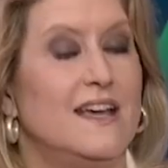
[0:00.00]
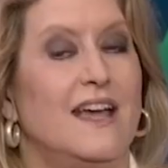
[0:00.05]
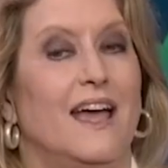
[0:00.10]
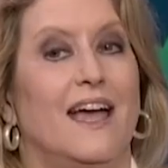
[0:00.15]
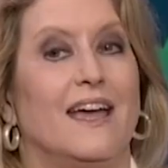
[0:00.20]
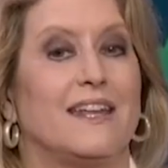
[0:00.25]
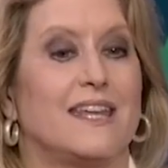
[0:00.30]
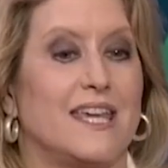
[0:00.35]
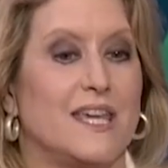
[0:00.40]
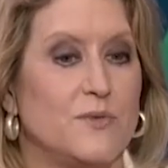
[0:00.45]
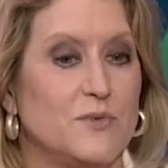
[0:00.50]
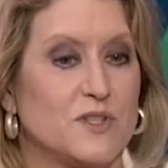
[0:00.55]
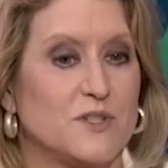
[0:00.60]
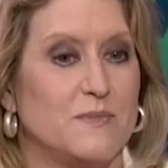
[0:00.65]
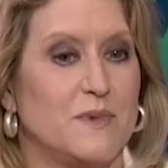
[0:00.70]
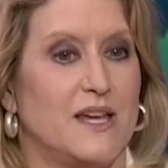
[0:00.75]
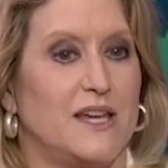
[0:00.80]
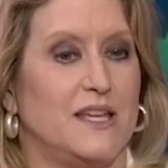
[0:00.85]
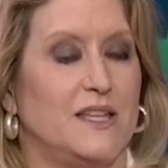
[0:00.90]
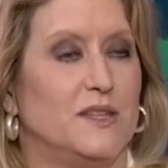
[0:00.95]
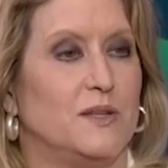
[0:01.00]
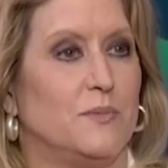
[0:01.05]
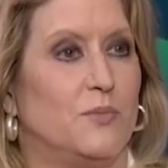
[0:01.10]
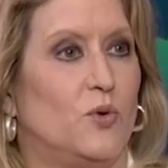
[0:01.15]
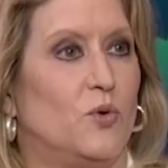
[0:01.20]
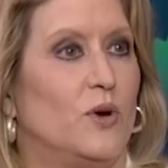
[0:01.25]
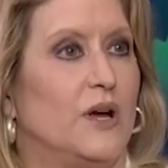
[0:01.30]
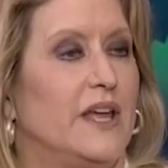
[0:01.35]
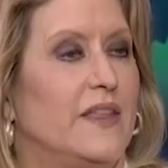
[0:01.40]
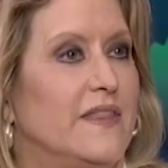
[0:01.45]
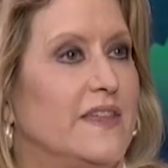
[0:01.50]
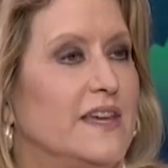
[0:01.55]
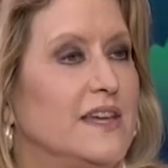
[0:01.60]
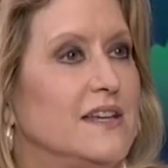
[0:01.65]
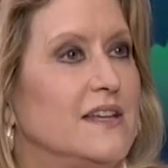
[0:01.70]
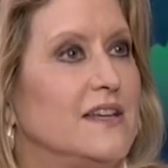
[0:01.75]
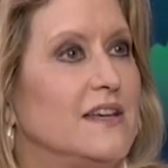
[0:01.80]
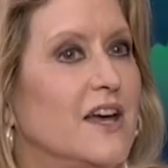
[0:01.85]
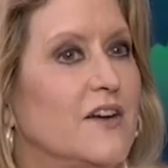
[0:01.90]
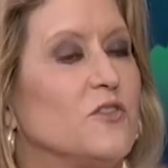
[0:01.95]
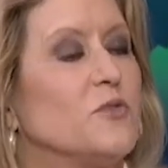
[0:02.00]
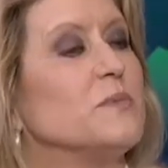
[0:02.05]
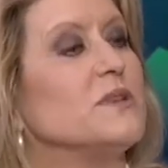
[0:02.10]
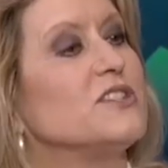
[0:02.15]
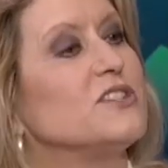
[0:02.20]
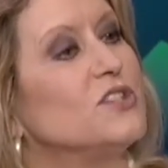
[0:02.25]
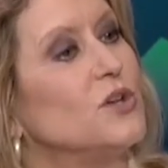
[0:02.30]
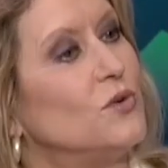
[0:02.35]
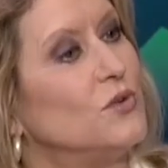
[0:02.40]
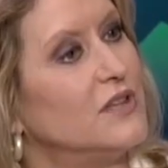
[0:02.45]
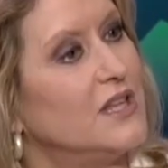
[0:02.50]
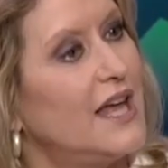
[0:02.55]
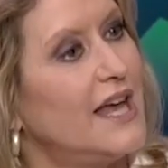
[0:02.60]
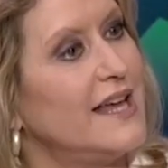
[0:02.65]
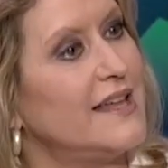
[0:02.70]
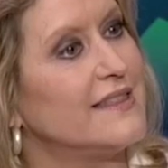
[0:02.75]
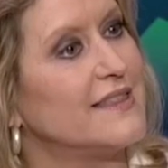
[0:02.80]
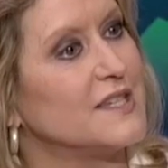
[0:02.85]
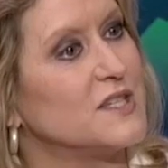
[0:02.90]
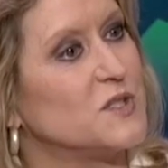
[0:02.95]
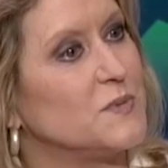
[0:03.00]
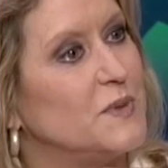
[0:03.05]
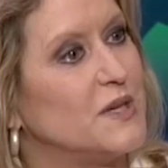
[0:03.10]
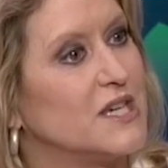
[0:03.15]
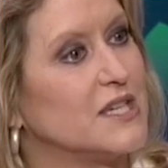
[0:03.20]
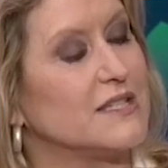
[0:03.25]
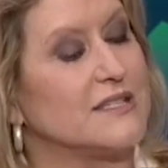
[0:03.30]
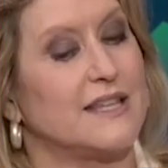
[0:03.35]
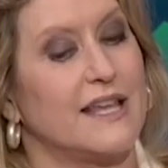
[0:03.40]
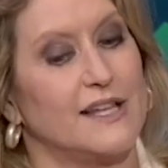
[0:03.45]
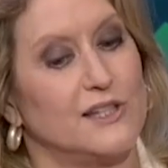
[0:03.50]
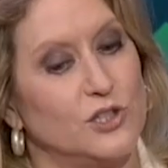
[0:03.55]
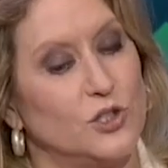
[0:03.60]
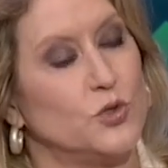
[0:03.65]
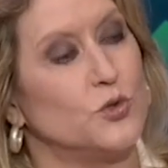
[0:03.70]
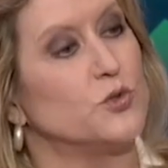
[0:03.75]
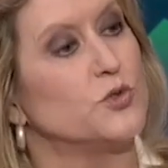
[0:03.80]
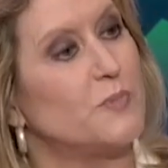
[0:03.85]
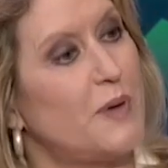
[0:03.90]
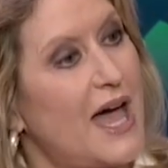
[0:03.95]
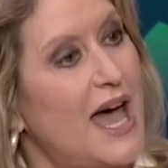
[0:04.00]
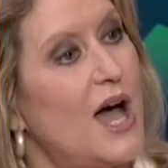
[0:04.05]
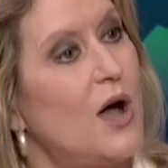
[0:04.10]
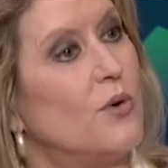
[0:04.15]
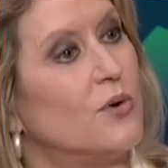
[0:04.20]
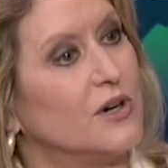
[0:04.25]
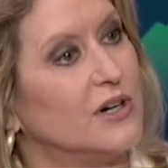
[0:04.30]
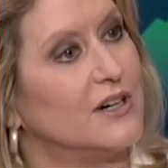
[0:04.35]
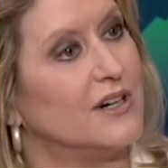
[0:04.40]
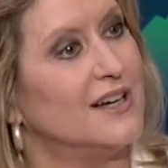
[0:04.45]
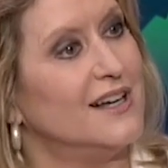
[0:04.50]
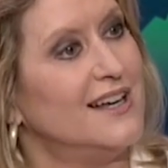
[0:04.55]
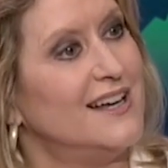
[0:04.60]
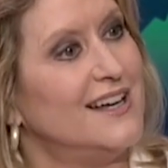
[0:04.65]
And he was making the point that governments don't like this because they lose power